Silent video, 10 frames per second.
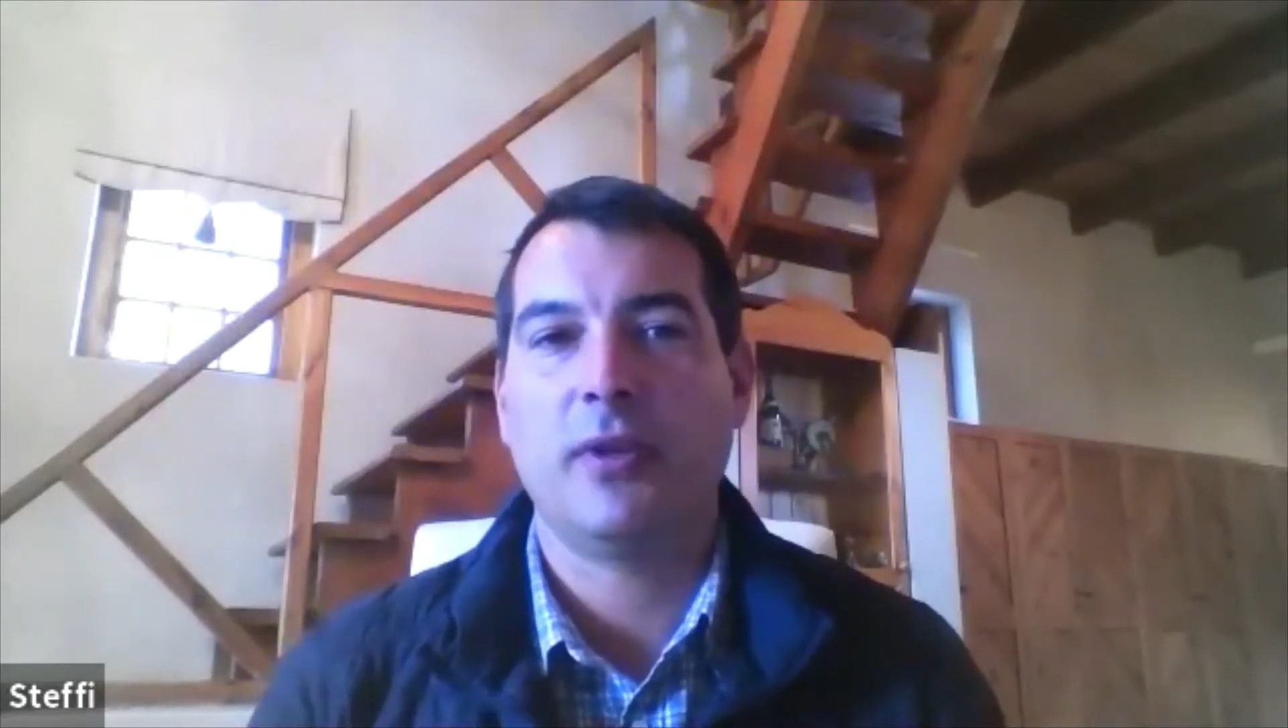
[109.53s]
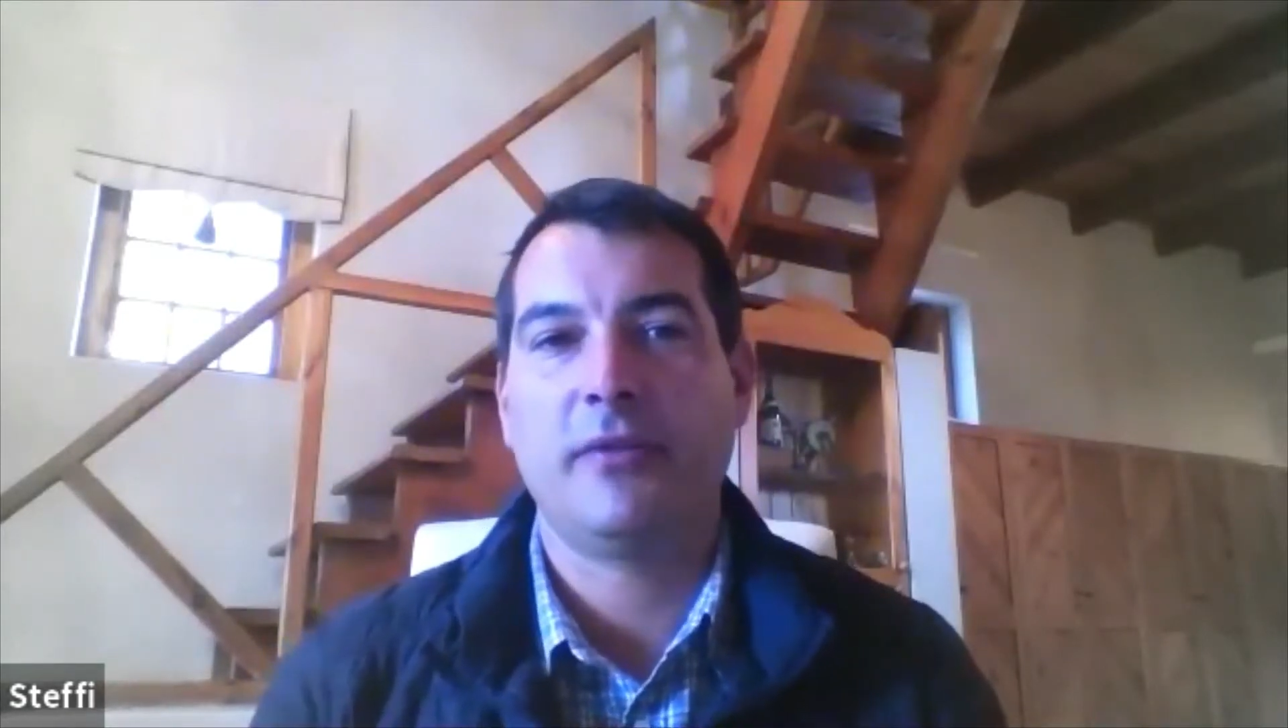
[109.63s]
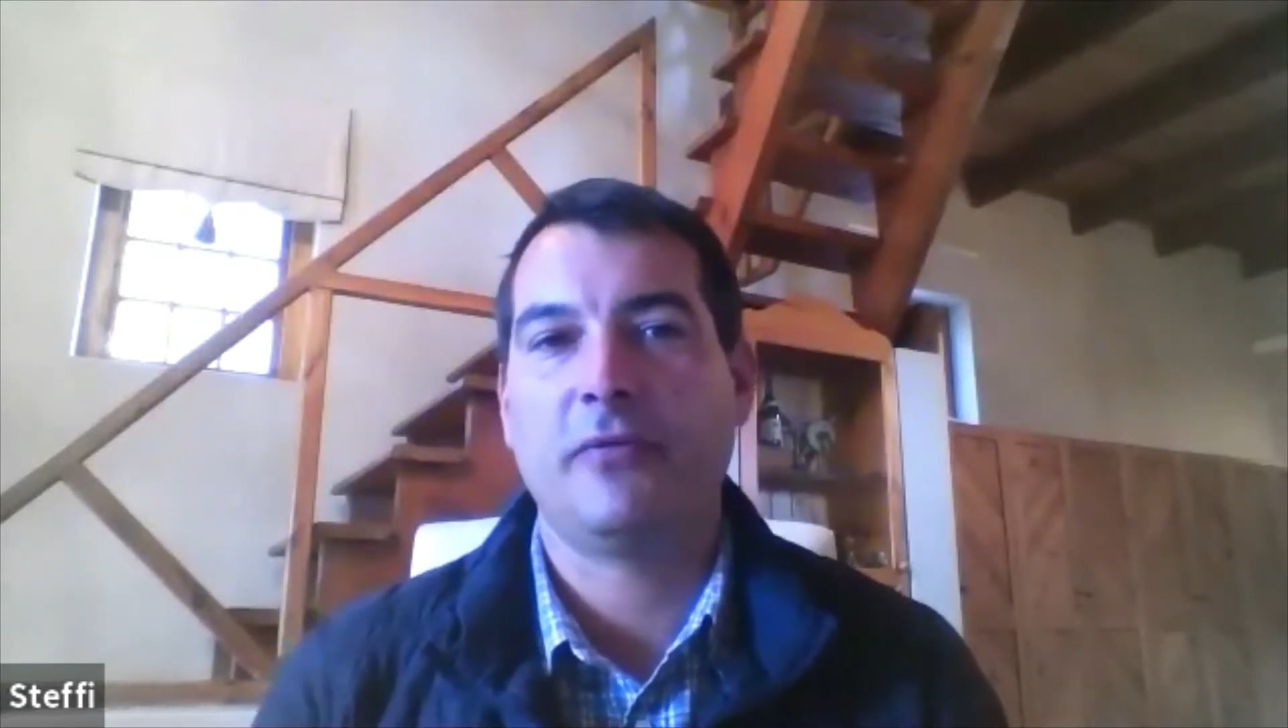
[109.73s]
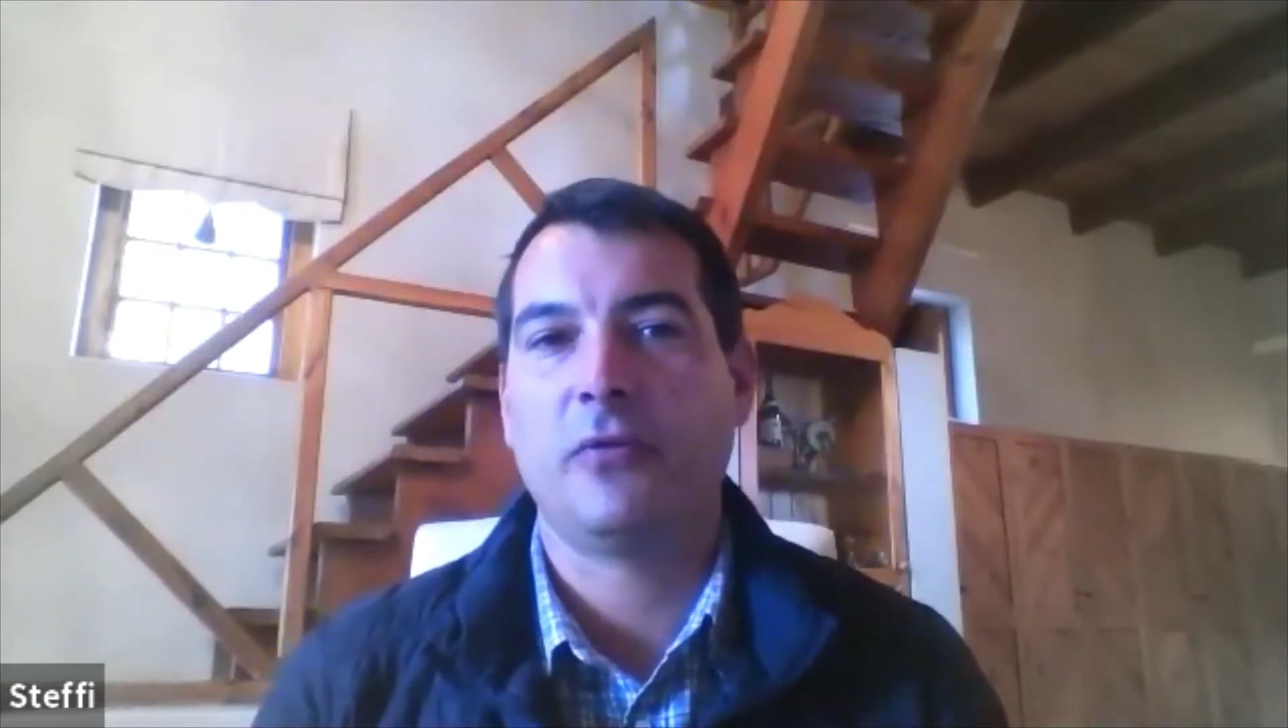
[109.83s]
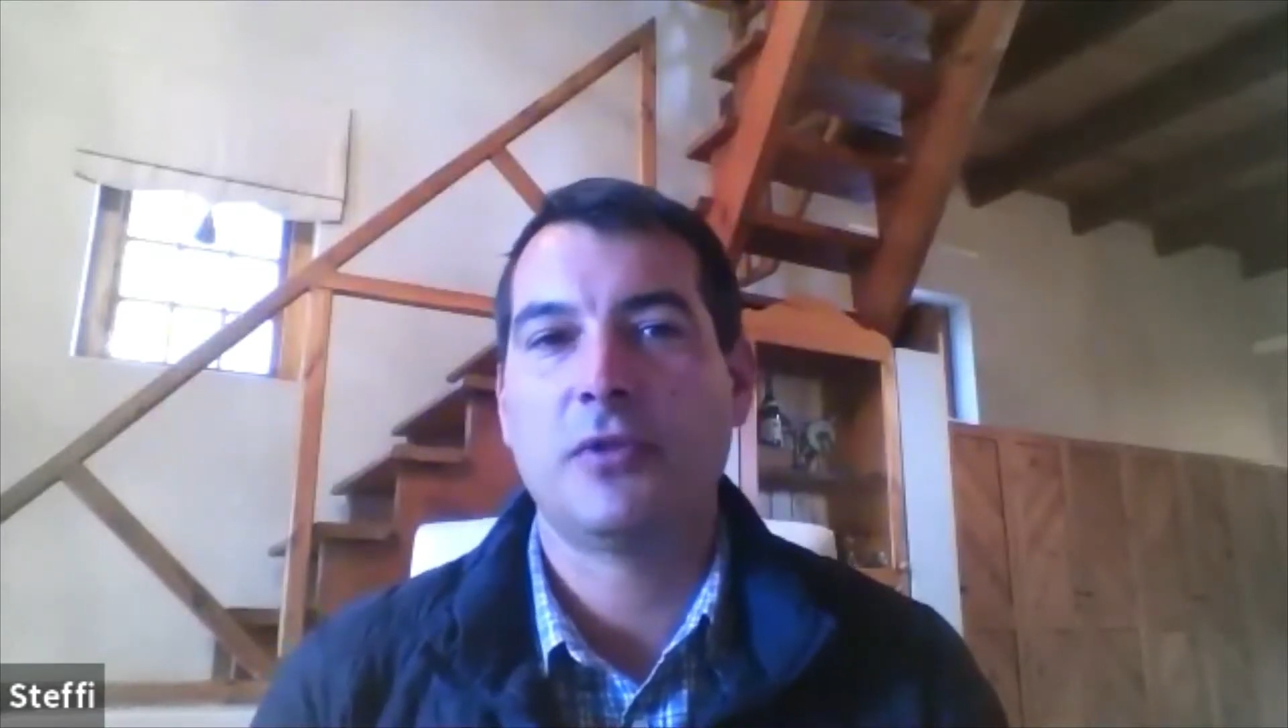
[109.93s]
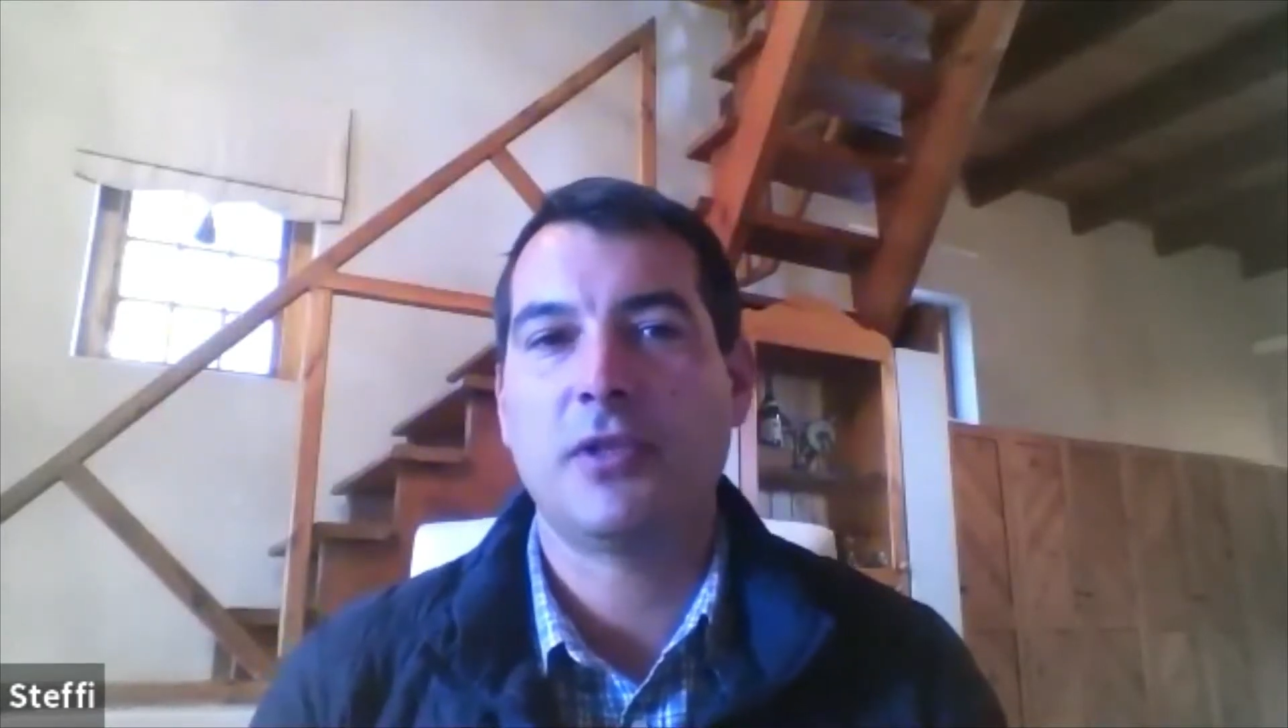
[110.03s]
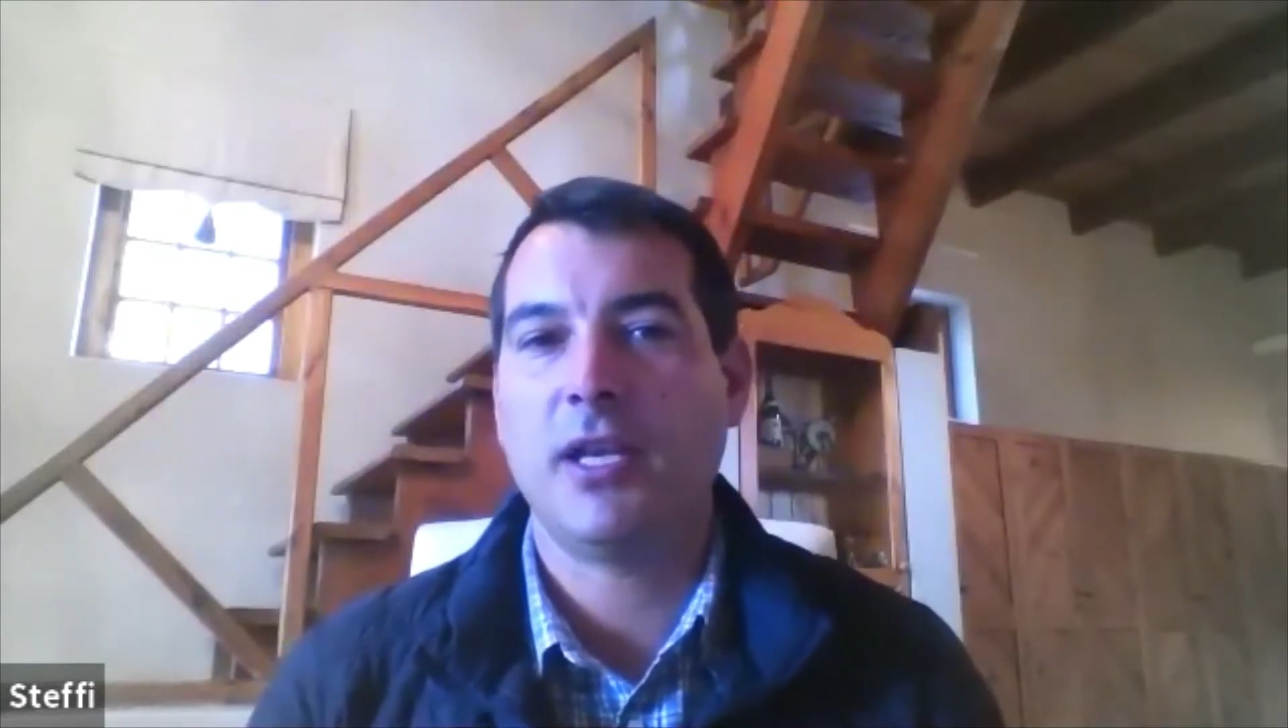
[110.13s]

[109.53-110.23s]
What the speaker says: that forced